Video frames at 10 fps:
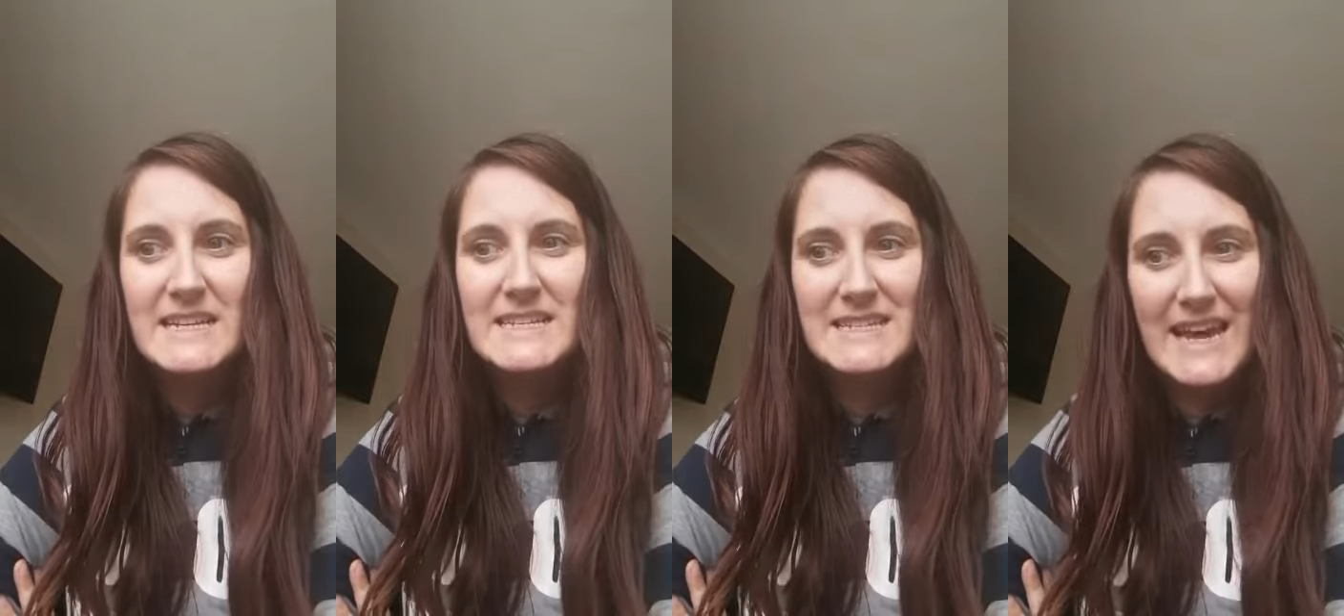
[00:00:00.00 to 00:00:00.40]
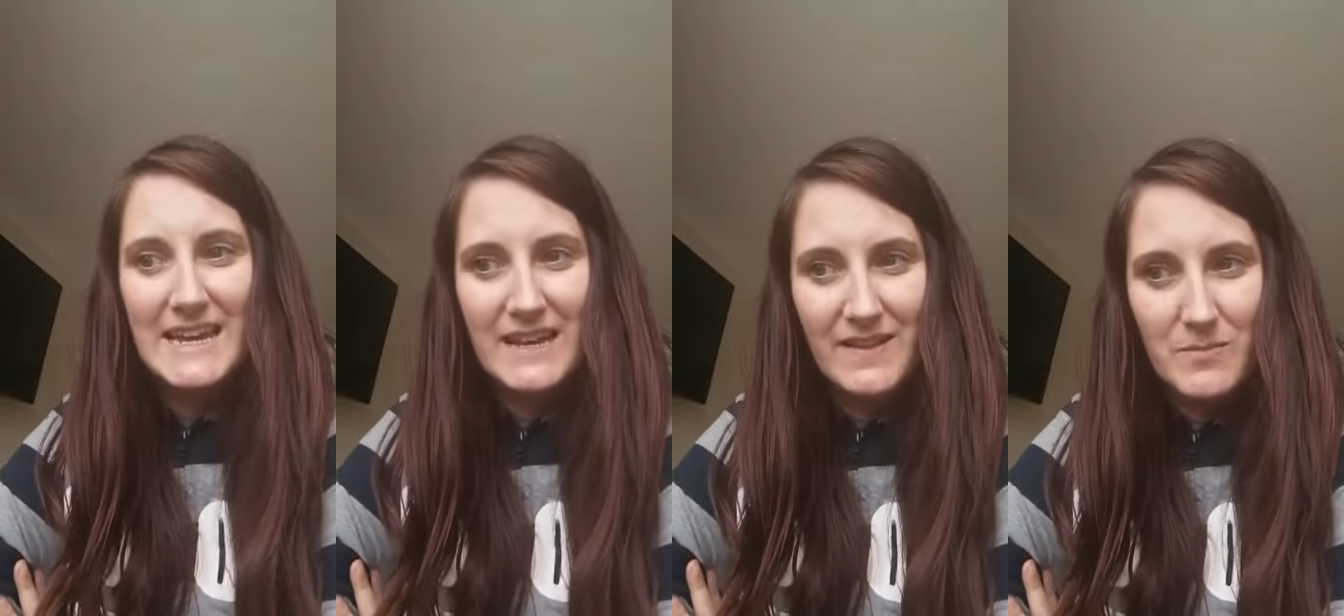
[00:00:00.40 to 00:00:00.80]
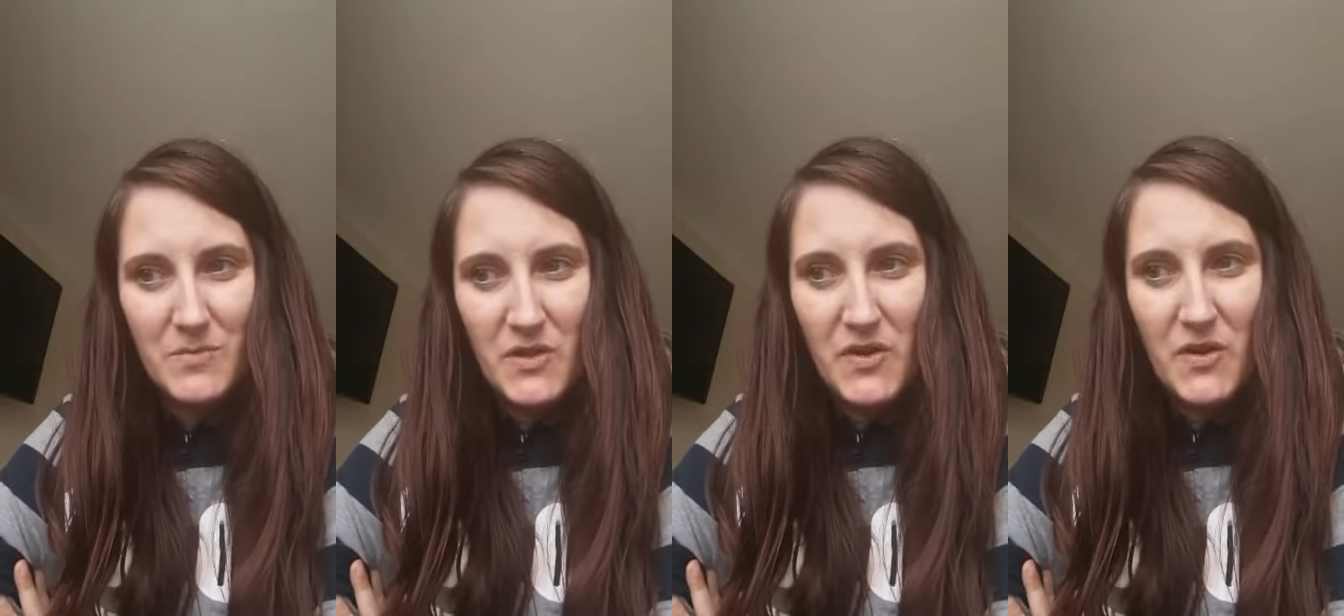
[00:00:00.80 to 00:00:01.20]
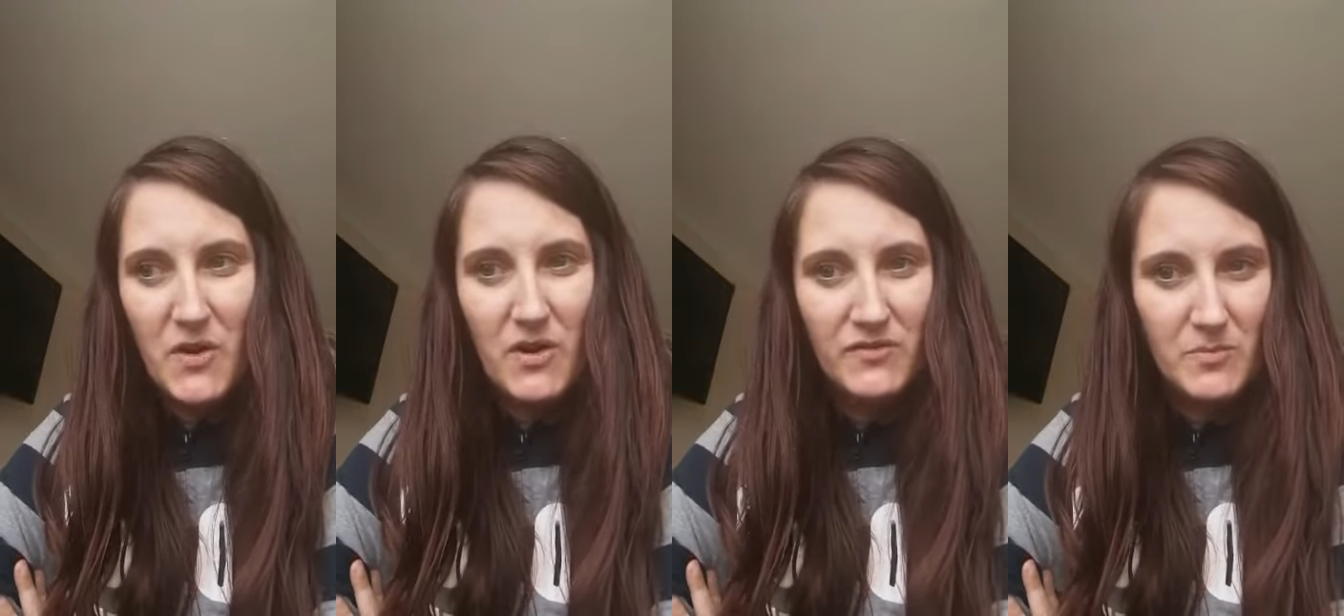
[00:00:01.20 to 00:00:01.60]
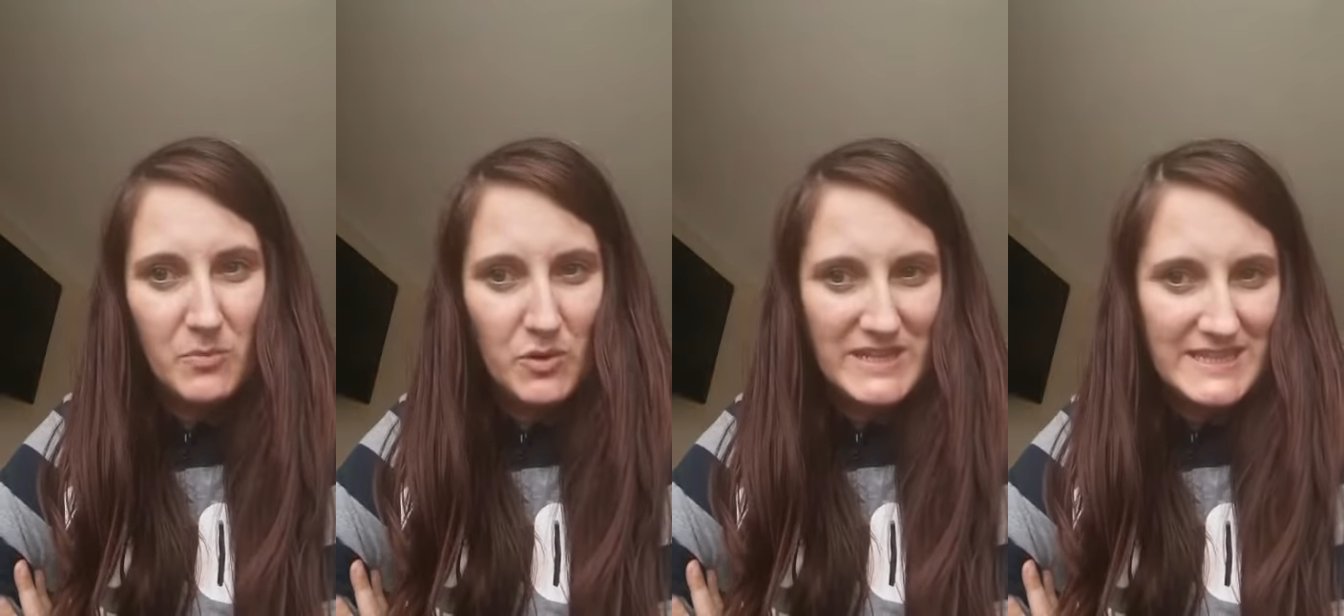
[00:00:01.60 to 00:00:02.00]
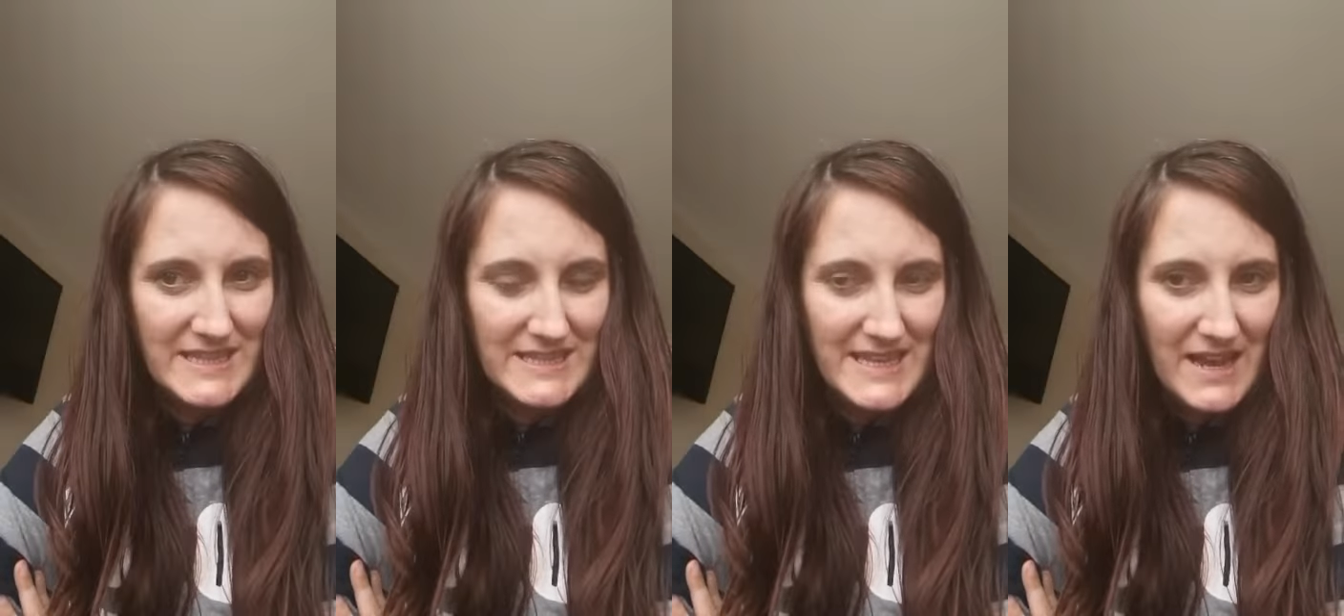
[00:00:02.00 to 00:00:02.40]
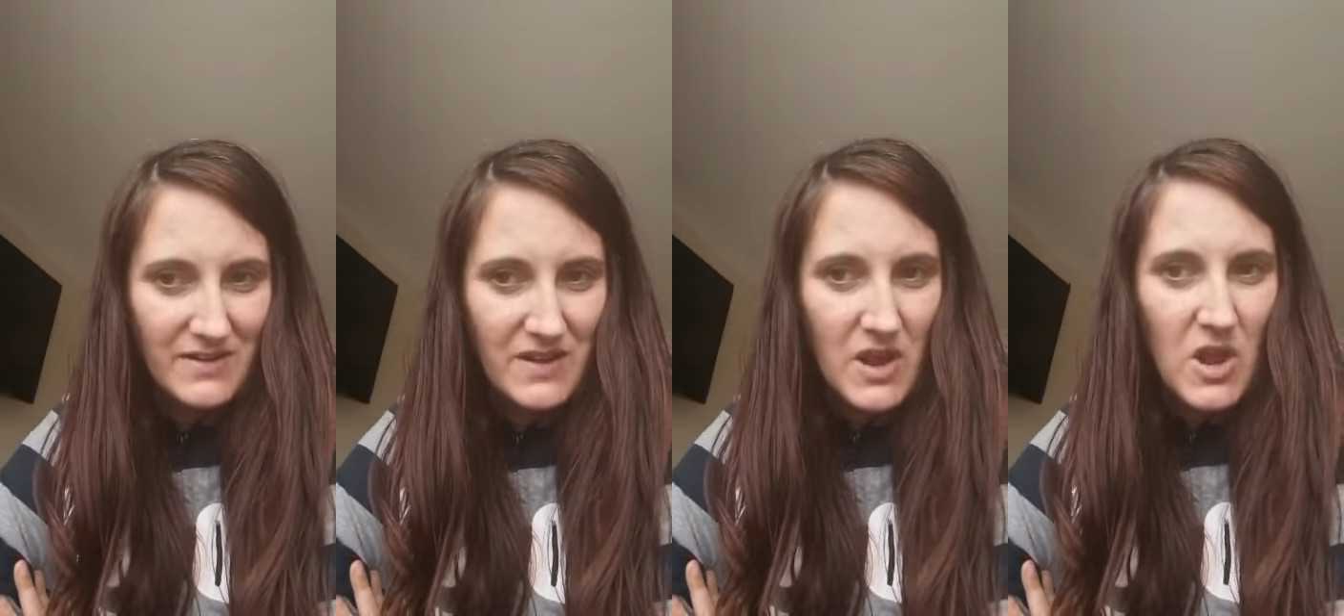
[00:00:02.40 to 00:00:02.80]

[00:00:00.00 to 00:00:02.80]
Stanley's mother often pointed this out.